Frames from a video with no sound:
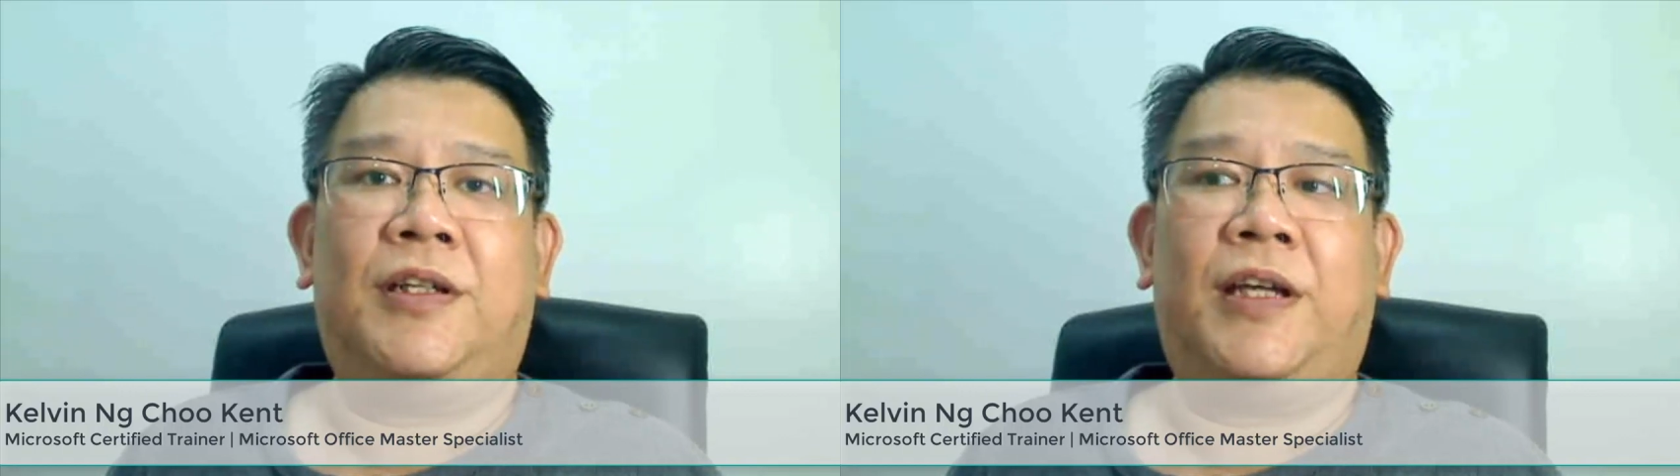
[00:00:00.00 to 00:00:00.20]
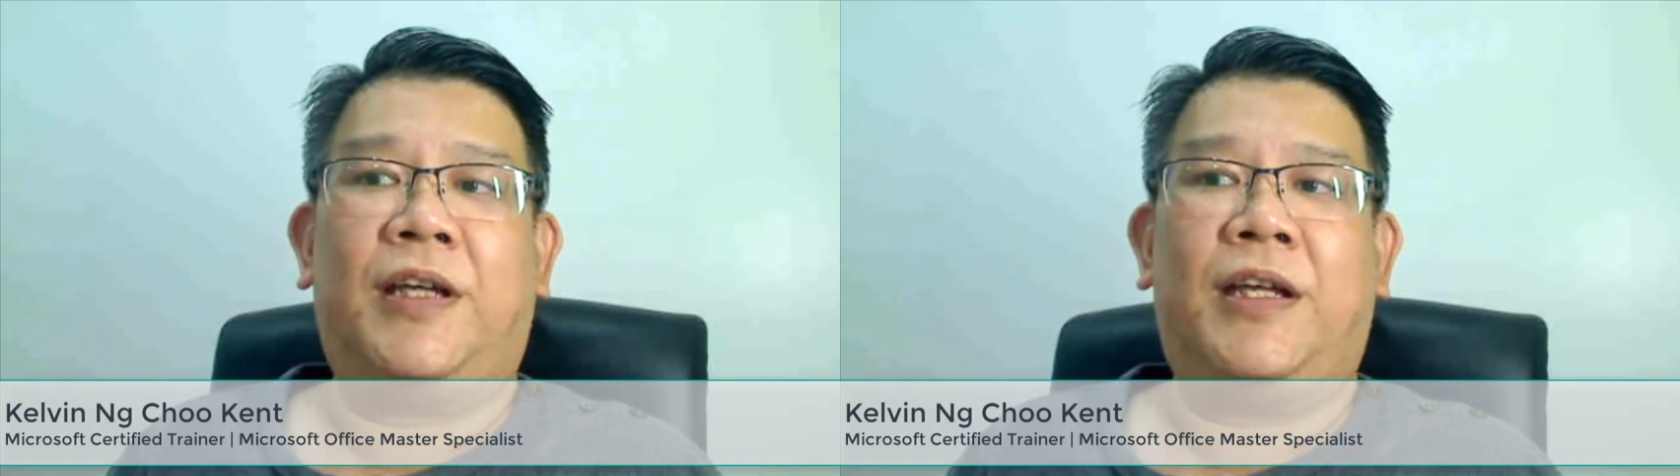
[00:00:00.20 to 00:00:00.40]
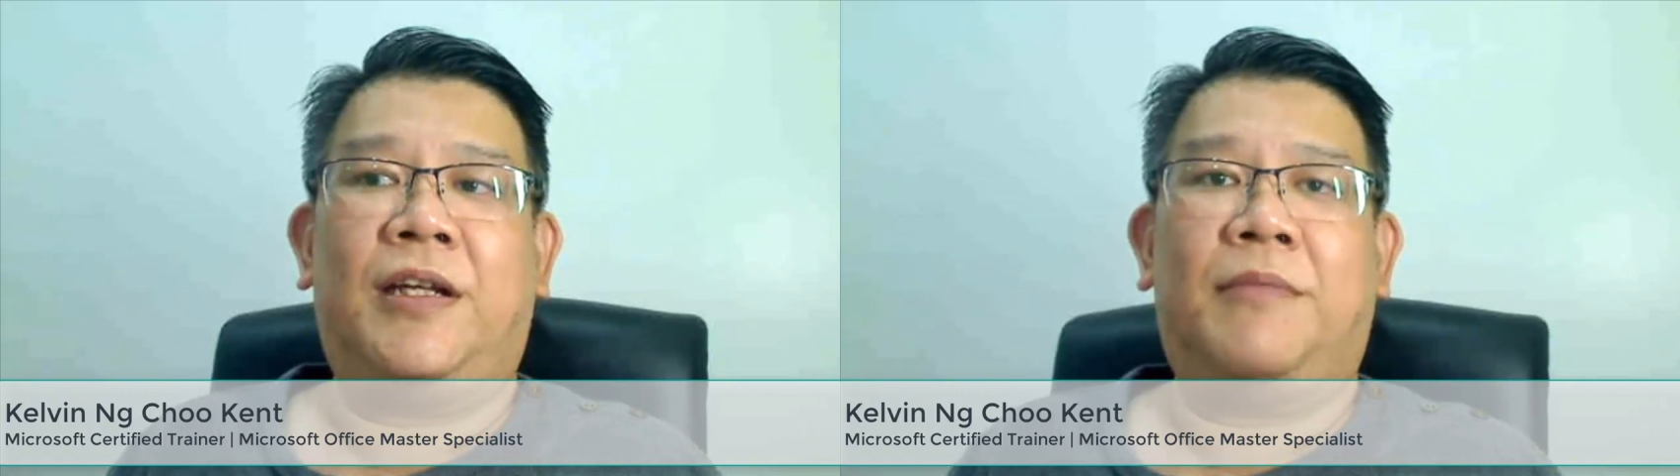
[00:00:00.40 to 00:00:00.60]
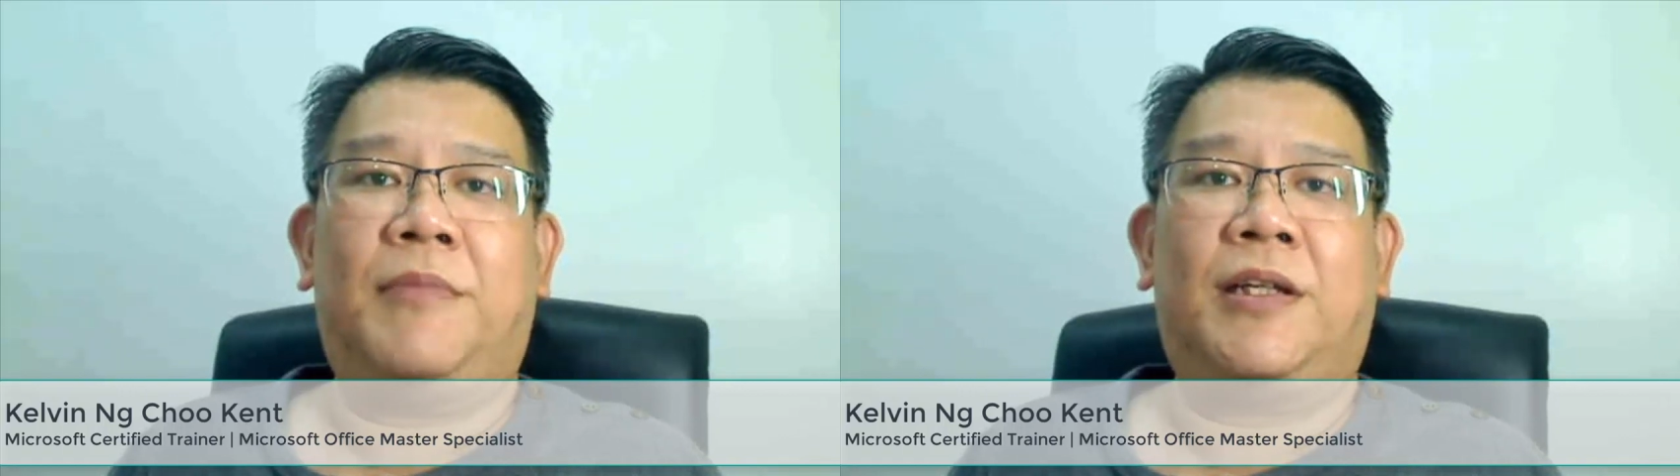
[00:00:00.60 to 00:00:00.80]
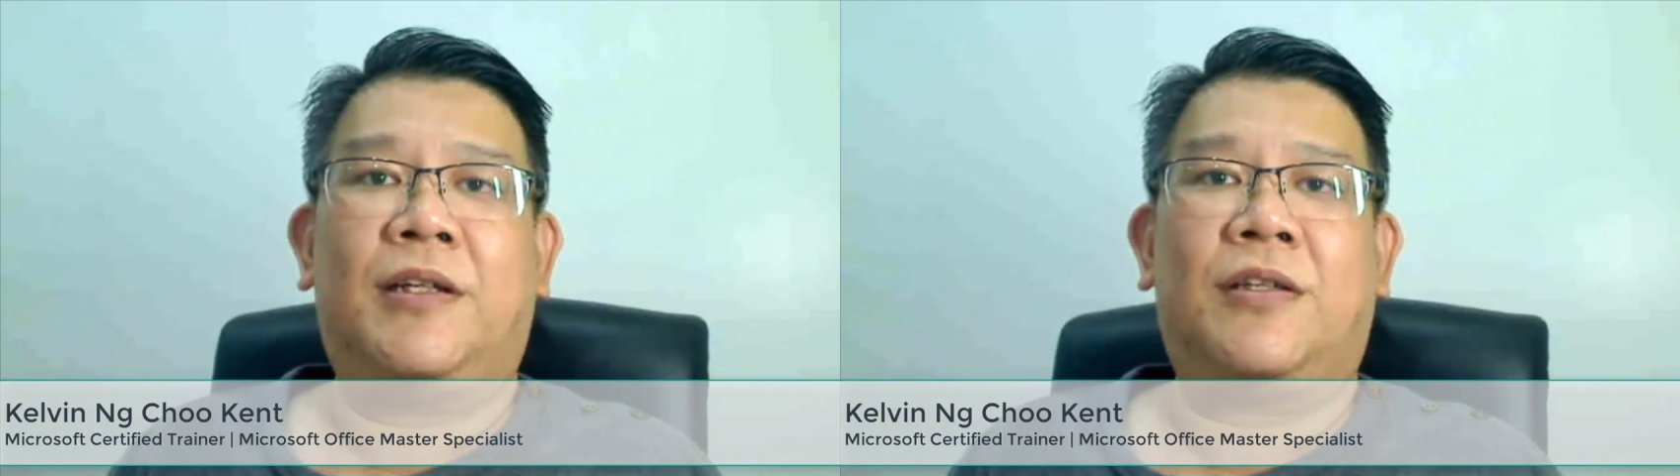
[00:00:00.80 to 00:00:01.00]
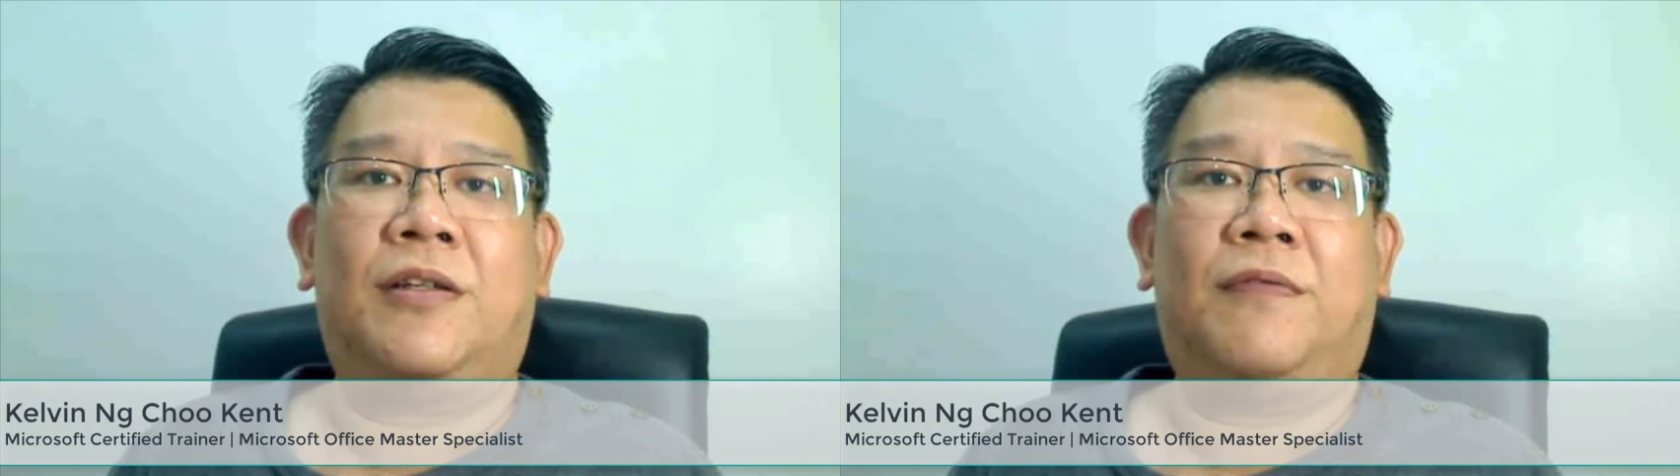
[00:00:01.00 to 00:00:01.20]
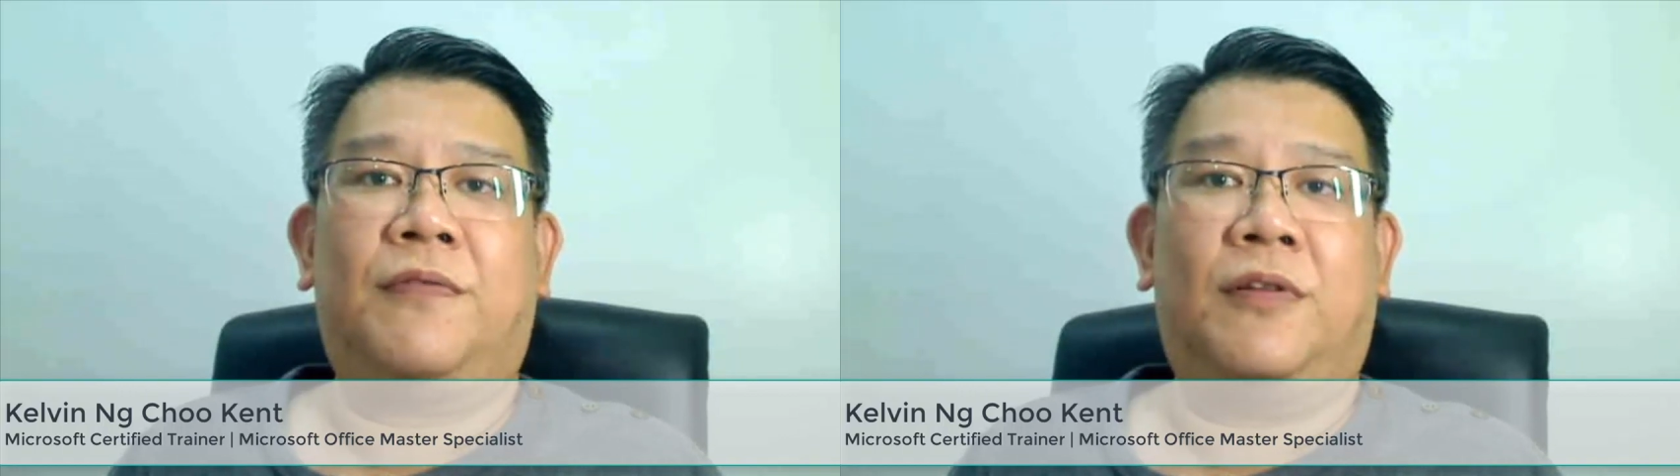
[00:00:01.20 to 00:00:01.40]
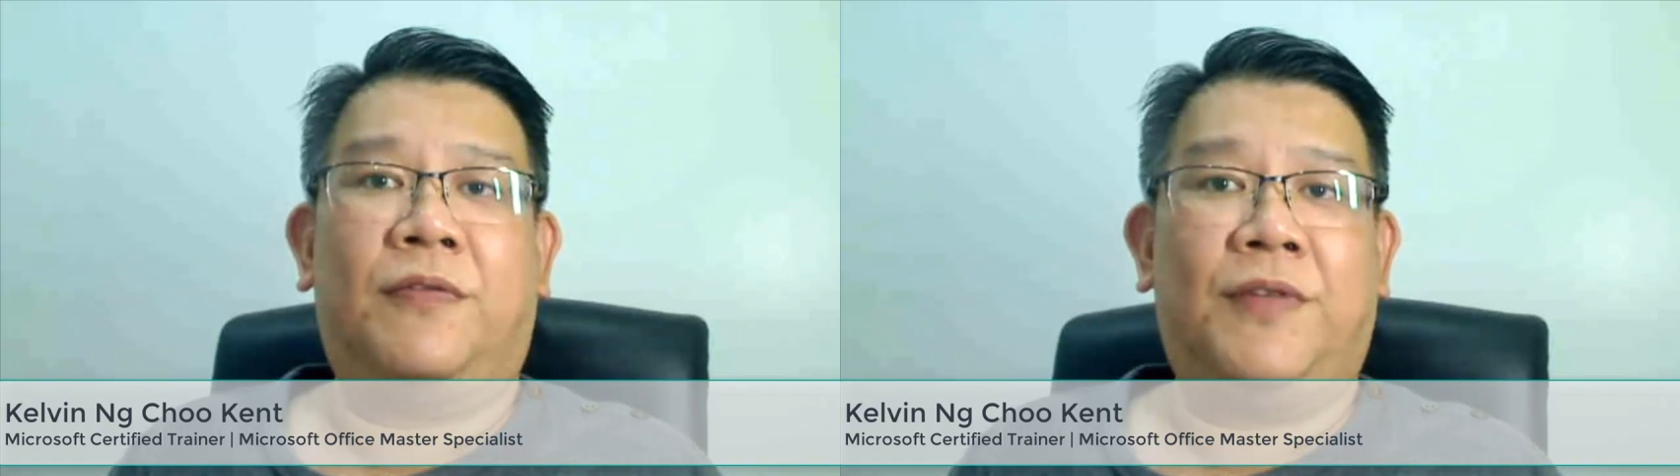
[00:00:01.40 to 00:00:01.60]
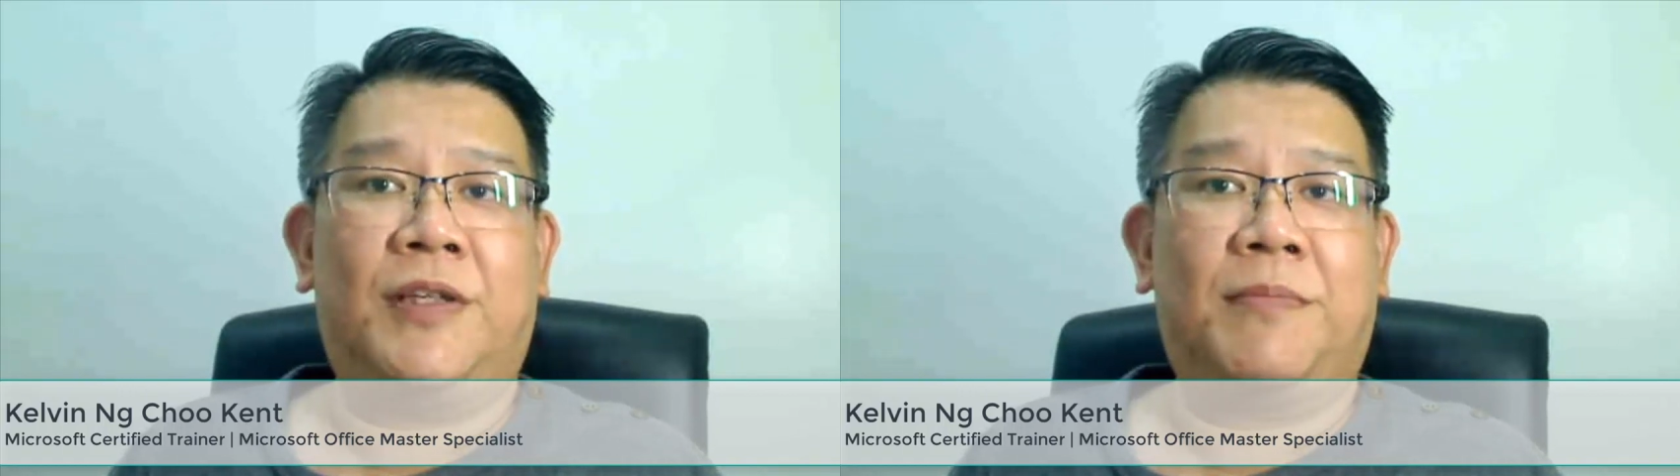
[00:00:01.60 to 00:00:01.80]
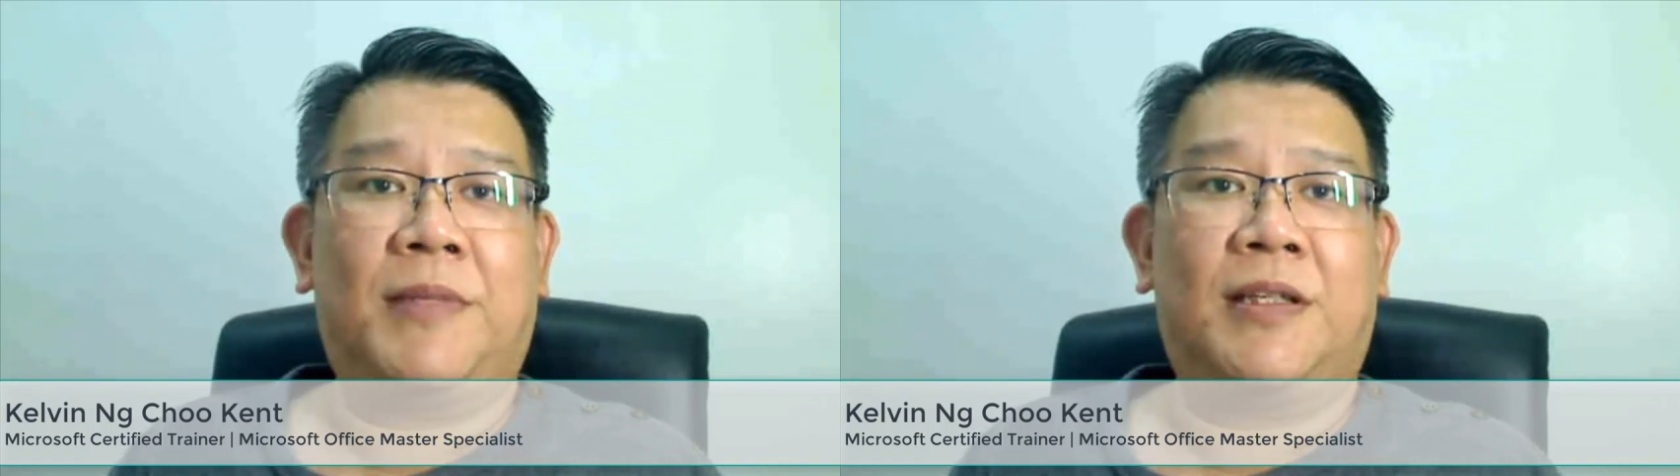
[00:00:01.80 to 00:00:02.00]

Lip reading: and a Microsoft Office Master